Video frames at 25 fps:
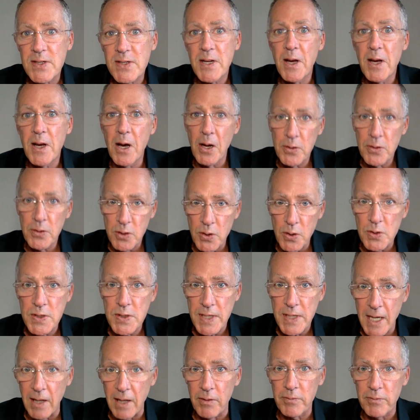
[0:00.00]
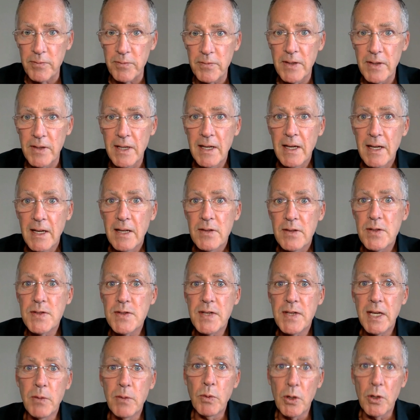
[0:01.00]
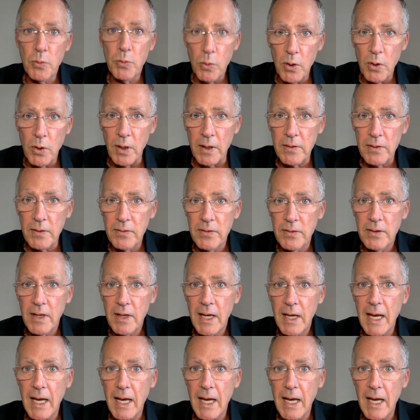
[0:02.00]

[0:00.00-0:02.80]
on yourself to see what worked.